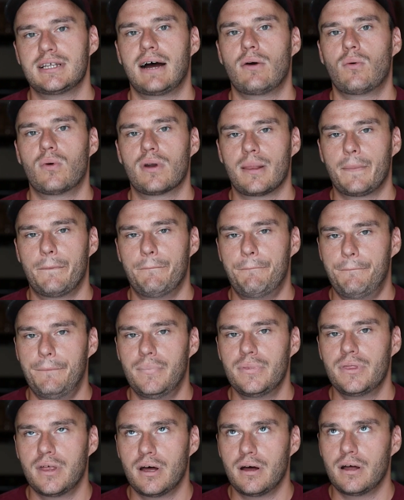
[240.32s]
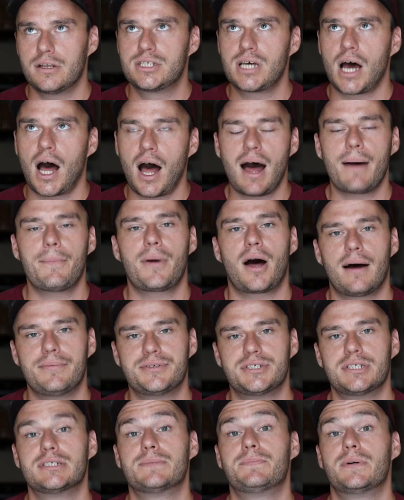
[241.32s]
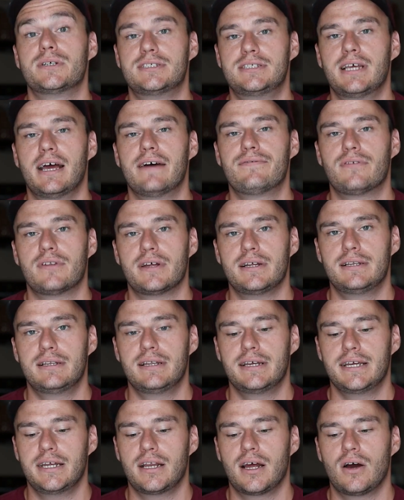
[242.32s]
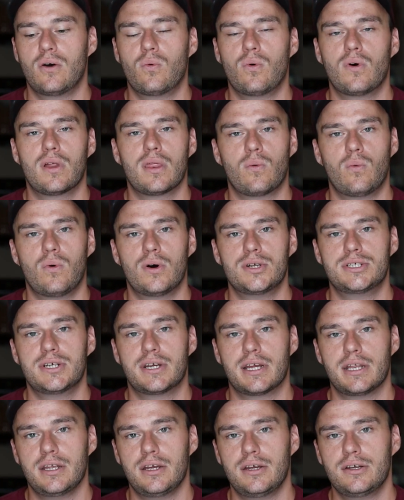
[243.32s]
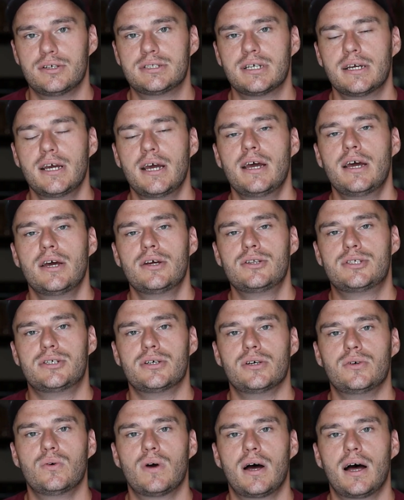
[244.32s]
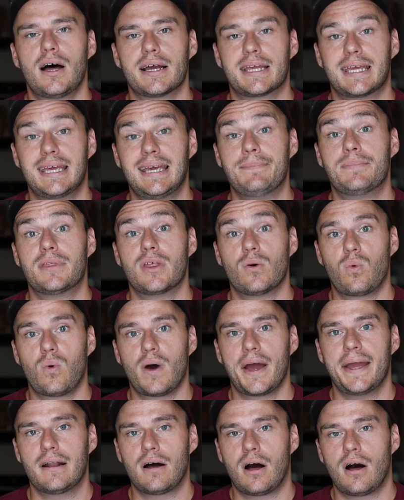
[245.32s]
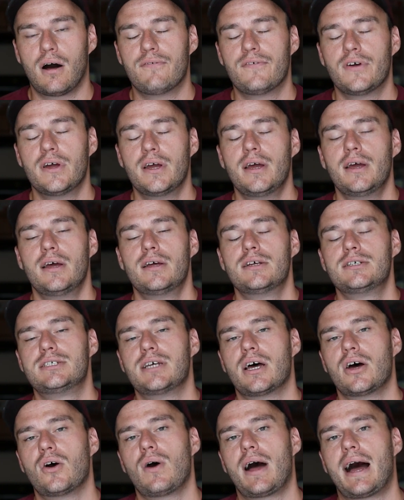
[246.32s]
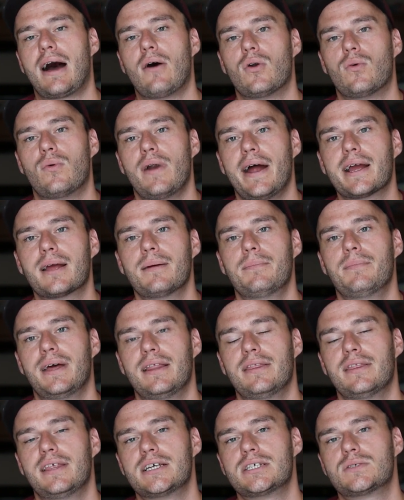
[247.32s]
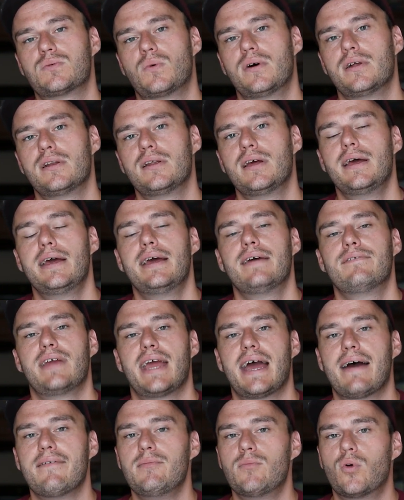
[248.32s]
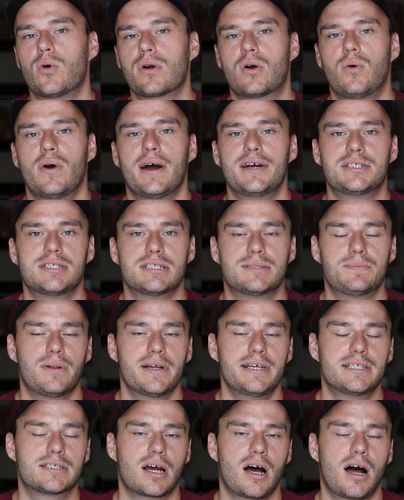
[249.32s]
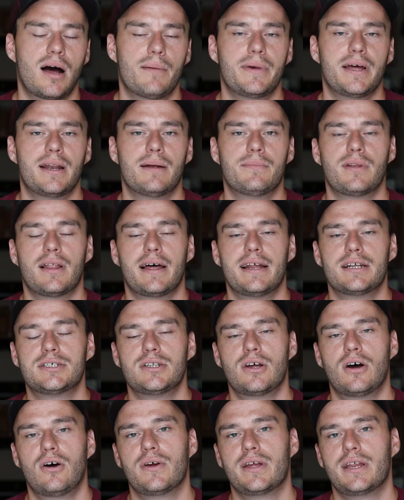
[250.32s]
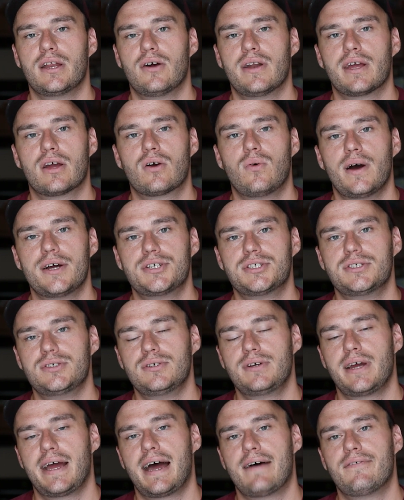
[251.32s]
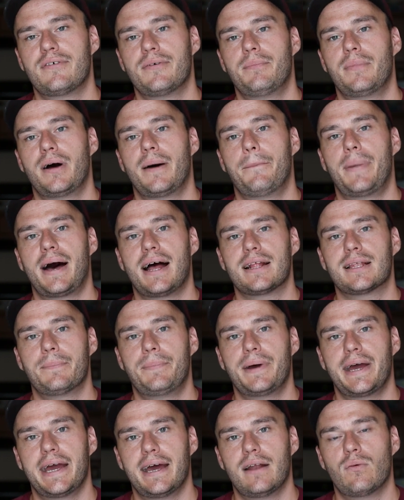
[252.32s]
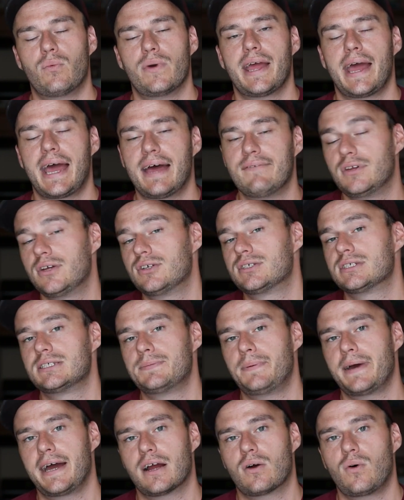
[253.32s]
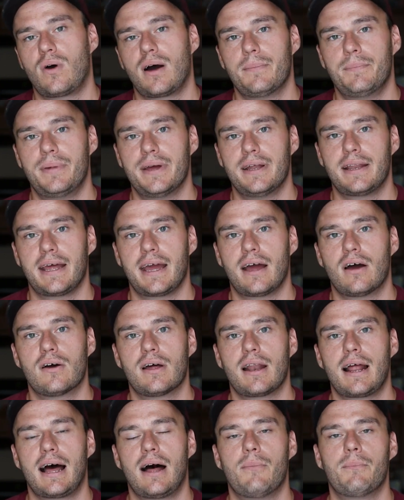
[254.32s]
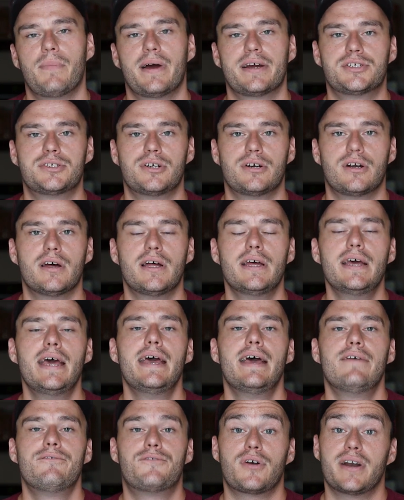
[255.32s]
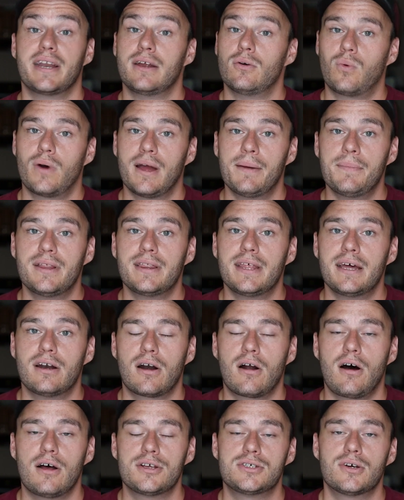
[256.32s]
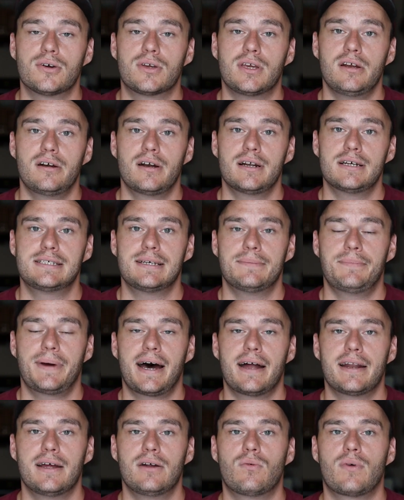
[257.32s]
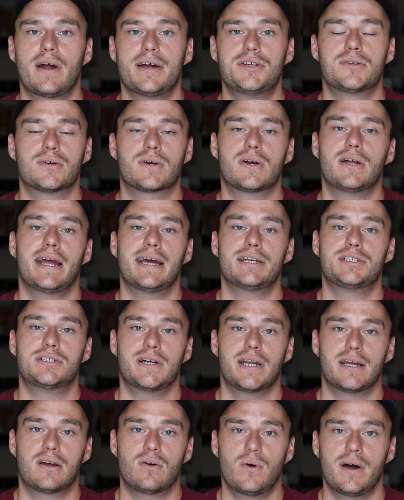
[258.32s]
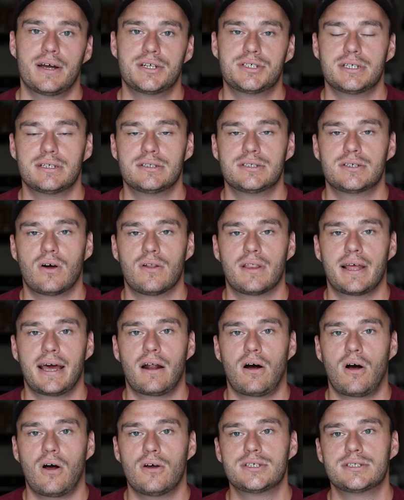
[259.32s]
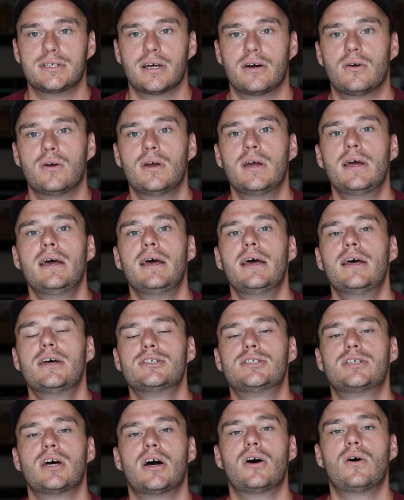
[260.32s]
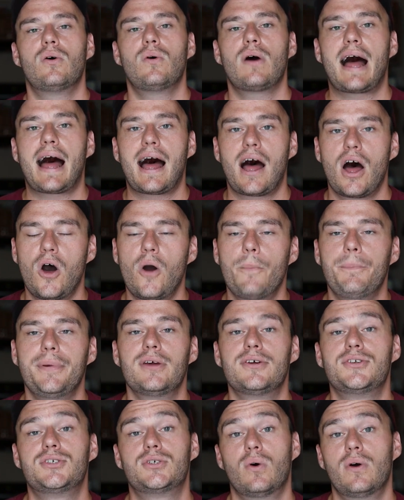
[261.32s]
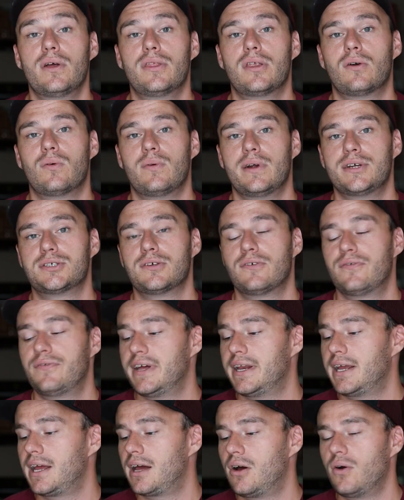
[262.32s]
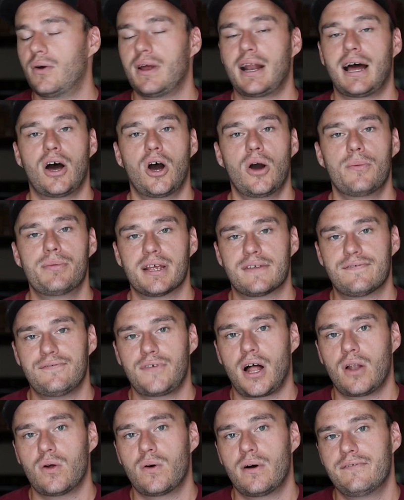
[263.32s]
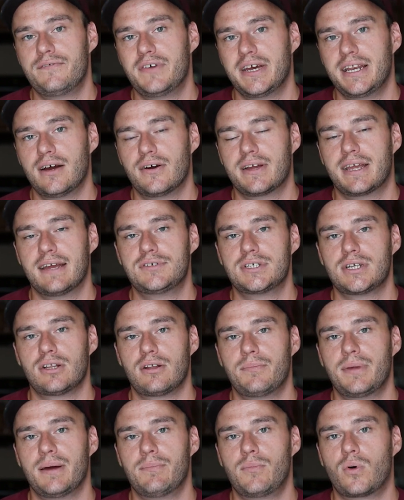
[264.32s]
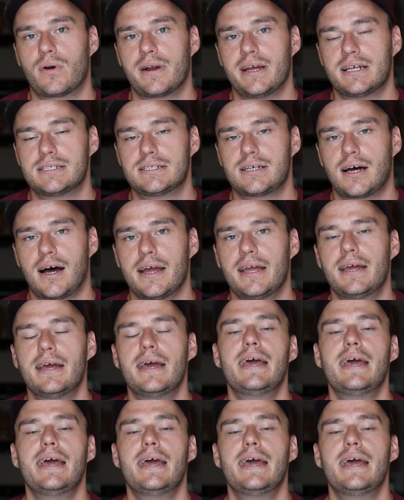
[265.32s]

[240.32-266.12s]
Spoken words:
not one of the top options, but it's definitely, you know, one of the ones you can use to keep the weight off. So I would recommend this one. If you have any more questions, please comment them and let us know, you know, any questions you have about the pad. We have used this pad quite a bit now, and I'll make sure to, for any women that are also curious about it, Rachel can answer any questions on that also. So I hope you enjoyed the original video, and I hope this follow-up video gives you a little bit more insight.